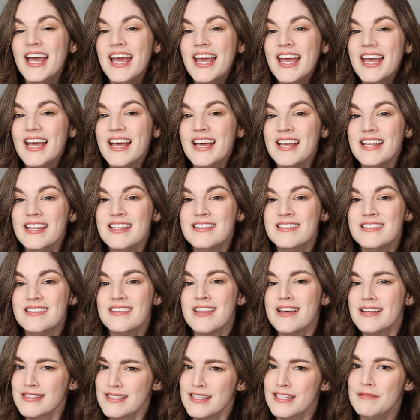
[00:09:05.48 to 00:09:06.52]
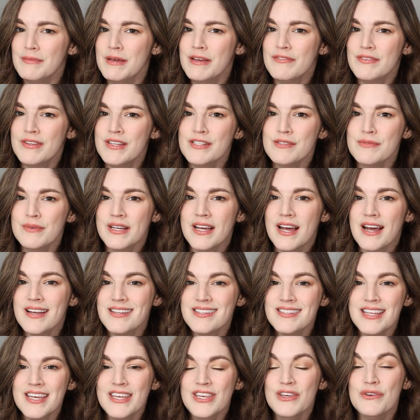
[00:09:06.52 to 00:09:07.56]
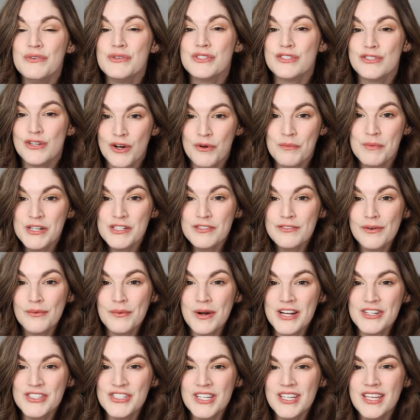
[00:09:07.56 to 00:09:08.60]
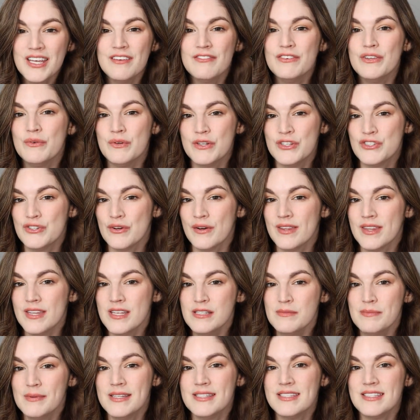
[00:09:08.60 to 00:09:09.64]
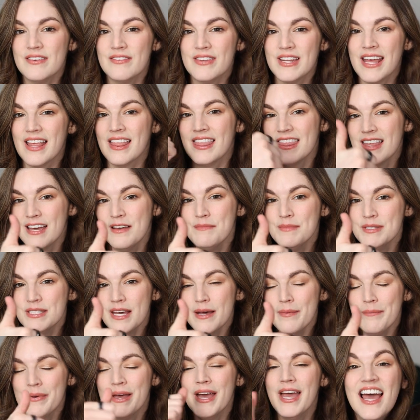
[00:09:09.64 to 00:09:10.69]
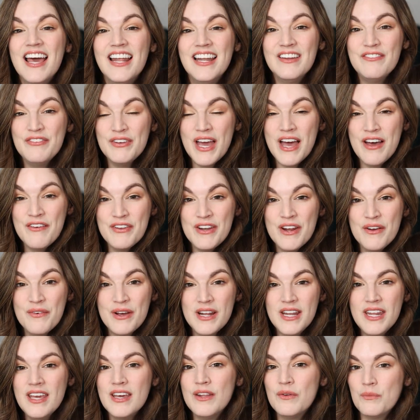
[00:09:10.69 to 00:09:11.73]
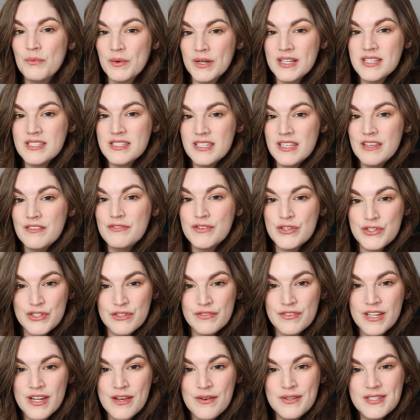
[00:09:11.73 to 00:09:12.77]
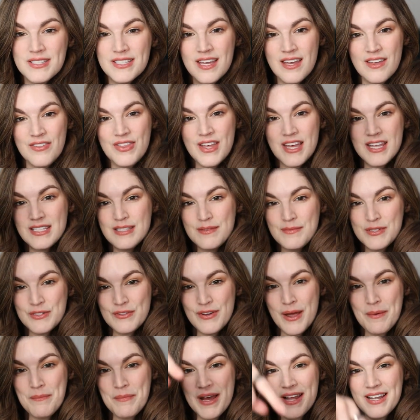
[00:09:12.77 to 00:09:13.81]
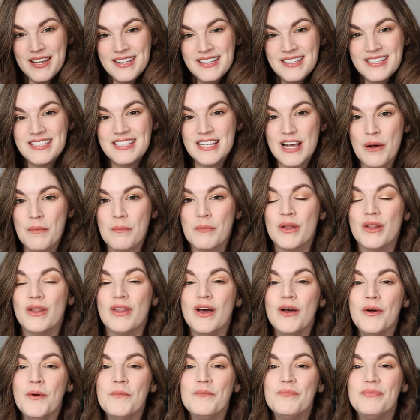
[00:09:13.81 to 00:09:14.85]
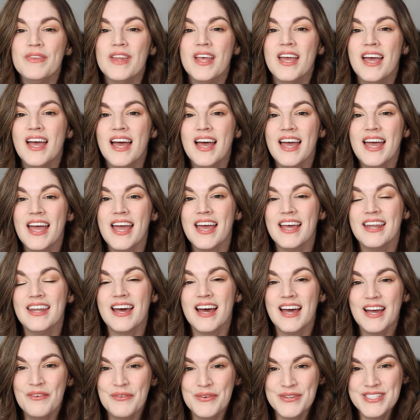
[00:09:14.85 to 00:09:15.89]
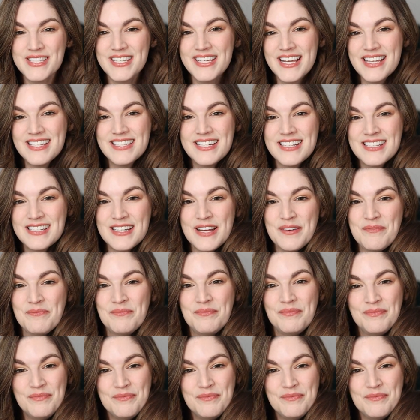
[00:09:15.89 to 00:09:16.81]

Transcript: And that's gonna be it for this one, guys. Thank you so much for watching. If you enjoyed this, please give it a thumbs up. And if you haven't already and wanna see future videos, hit that subscribe button down below. And I will see you guys next time.